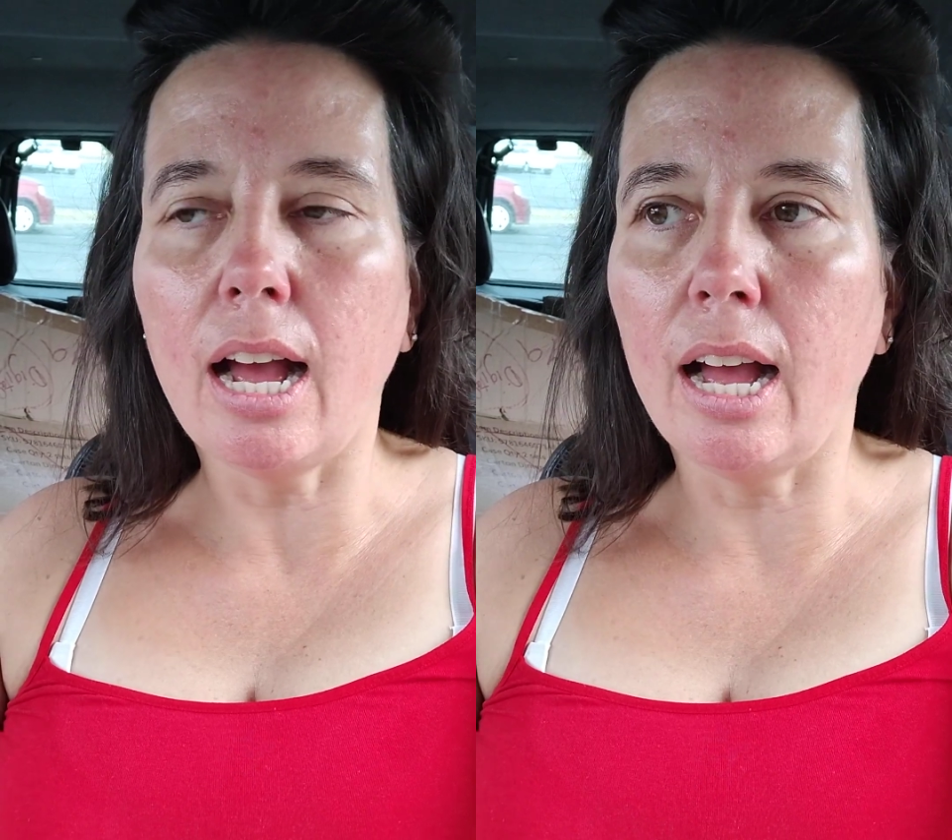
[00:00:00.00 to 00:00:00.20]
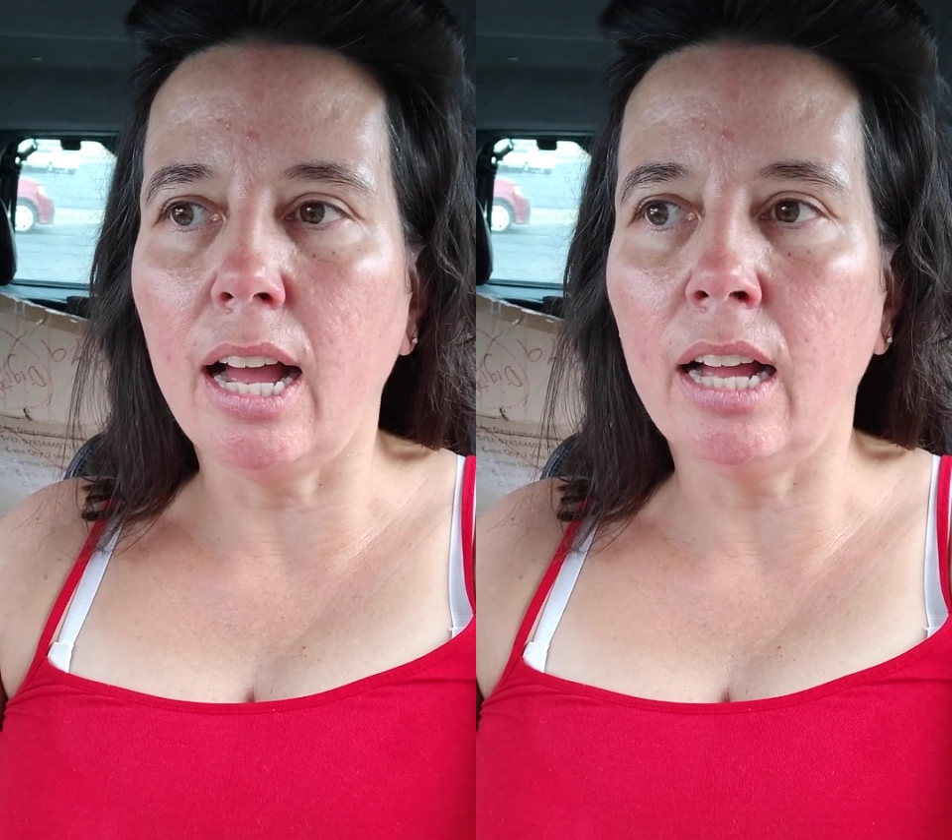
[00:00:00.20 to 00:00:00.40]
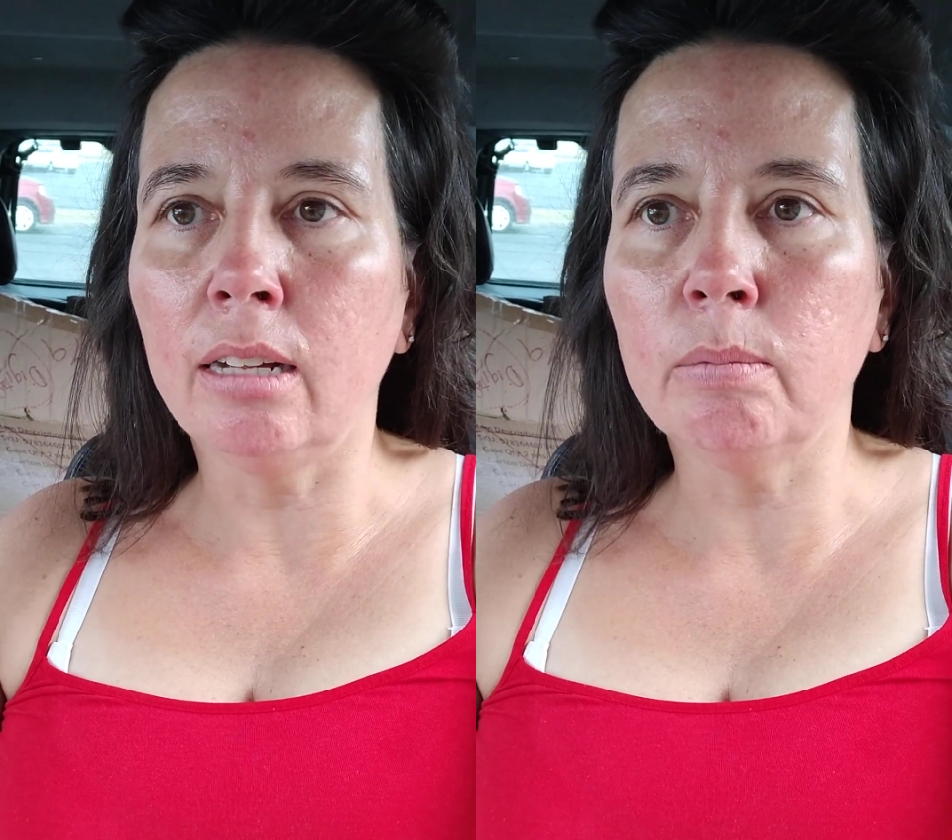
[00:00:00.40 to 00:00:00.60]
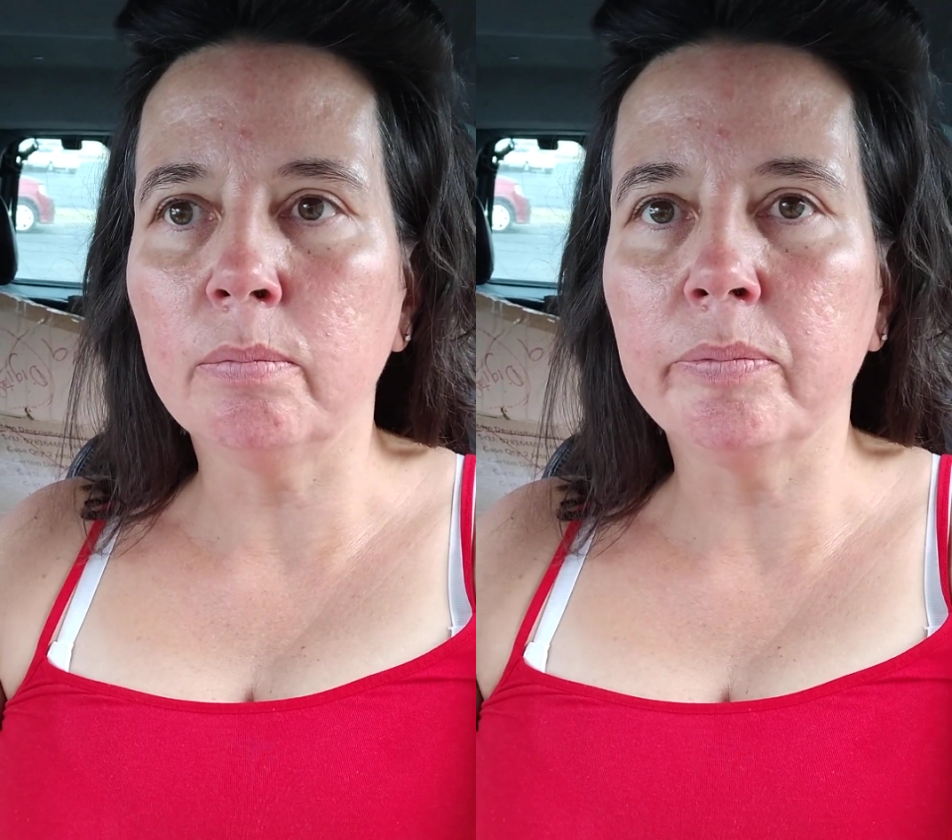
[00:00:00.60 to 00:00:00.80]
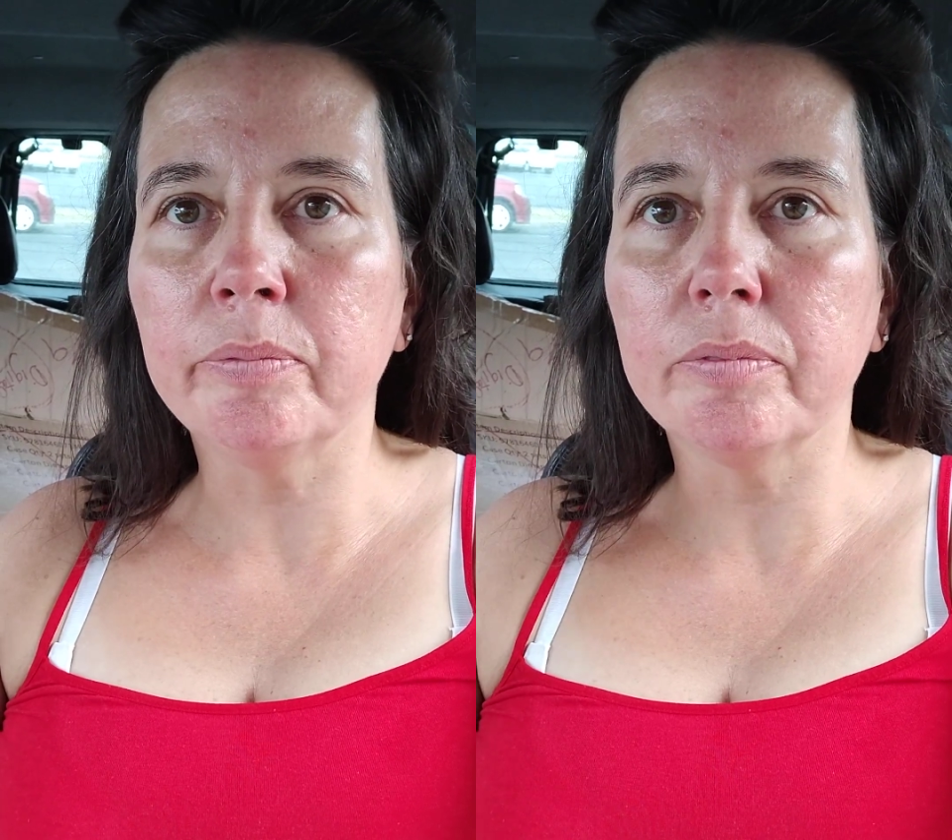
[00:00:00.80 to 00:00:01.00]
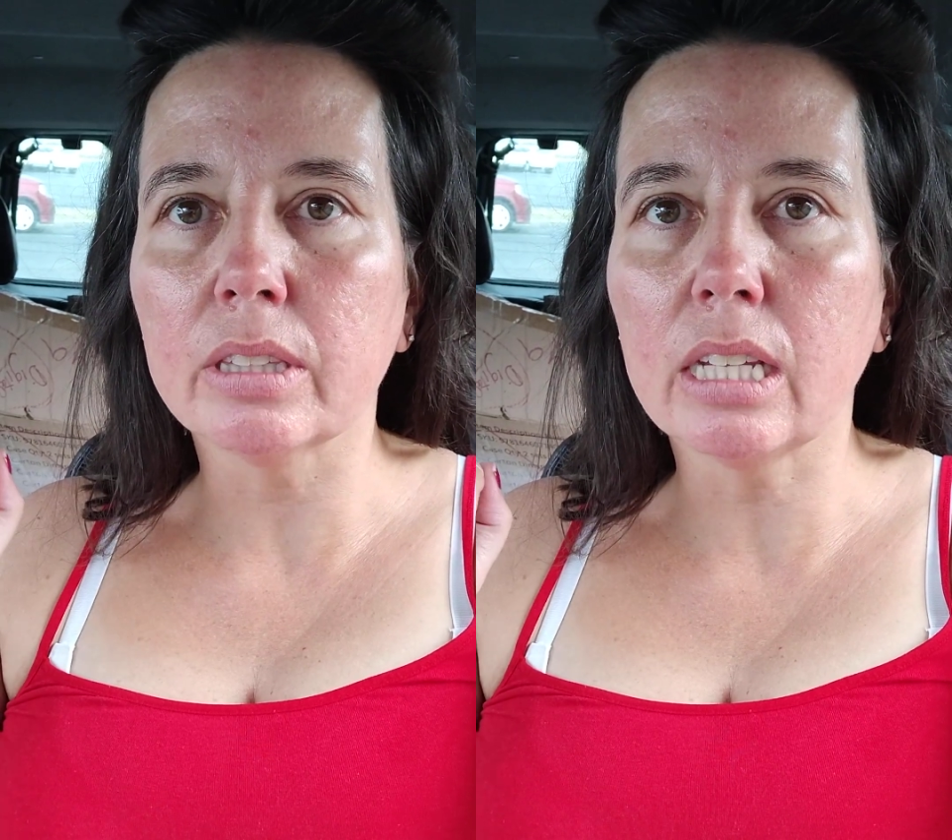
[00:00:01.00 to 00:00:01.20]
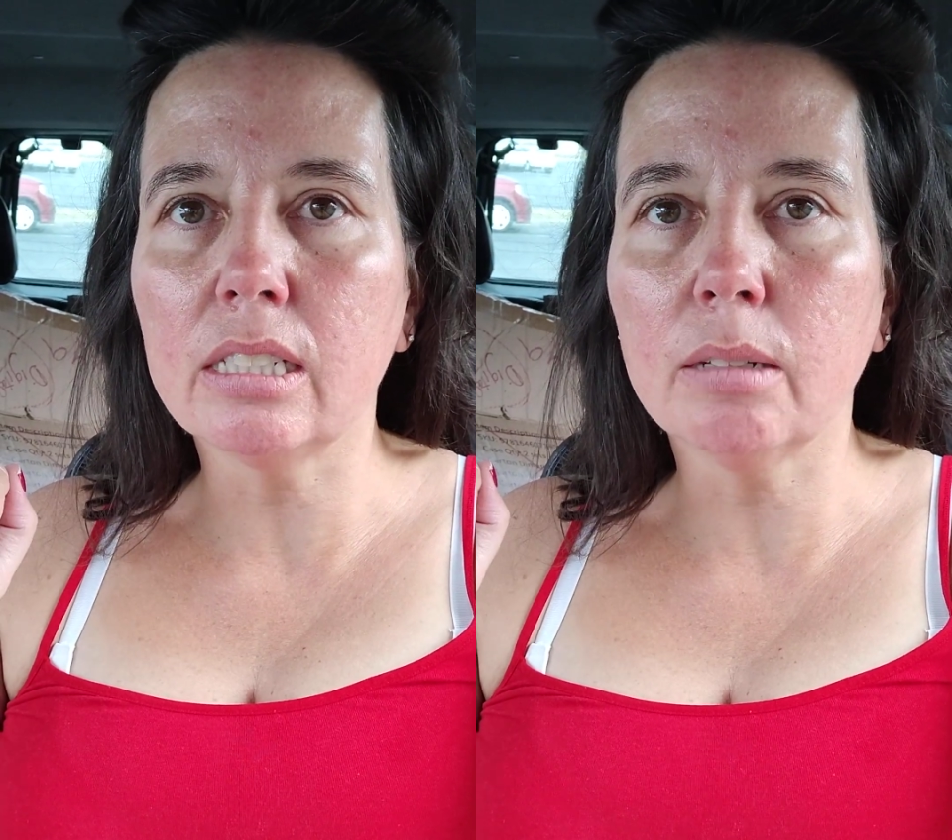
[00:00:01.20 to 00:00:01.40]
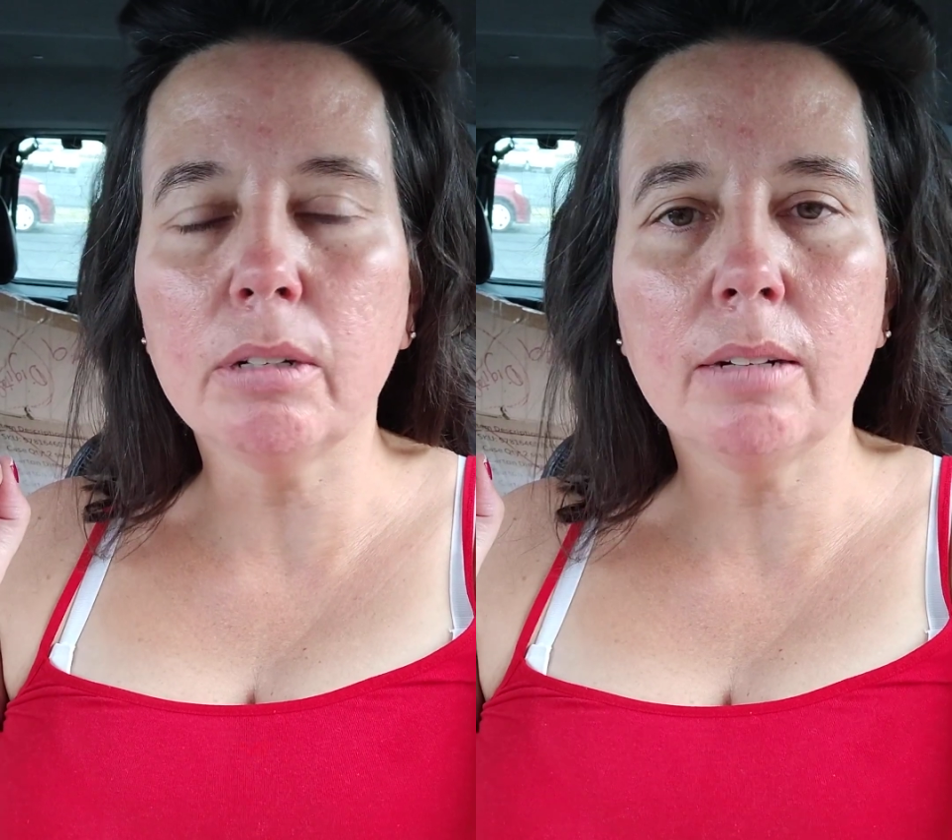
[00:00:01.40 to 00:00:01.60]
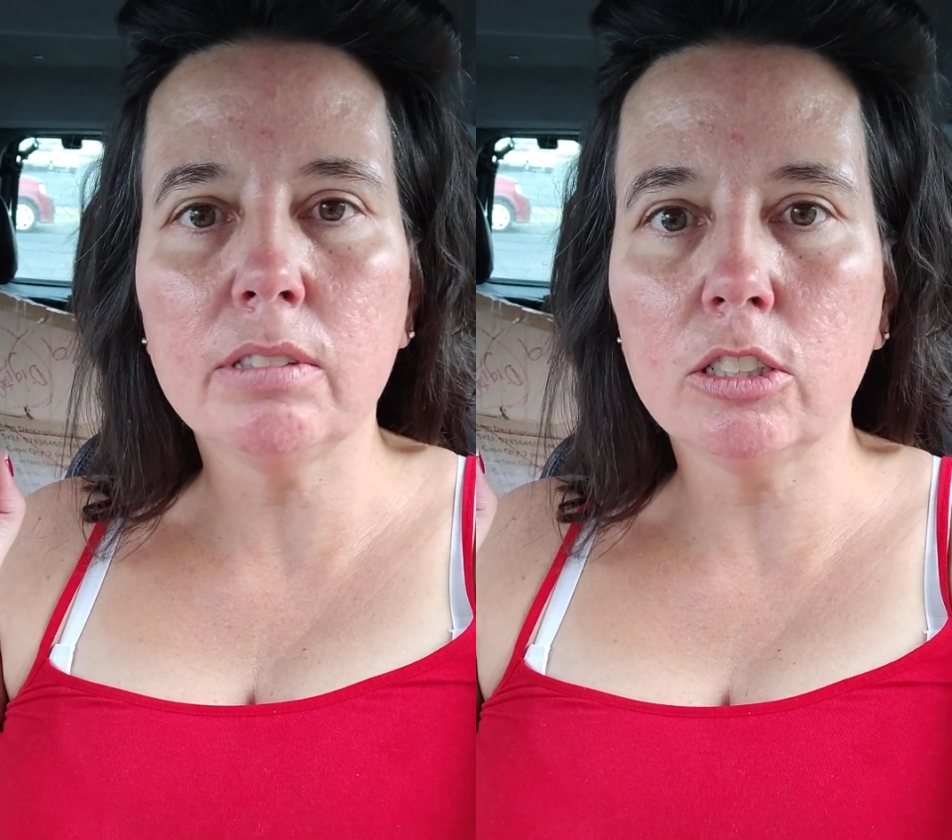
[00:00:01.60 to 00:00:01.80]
Um, sometimes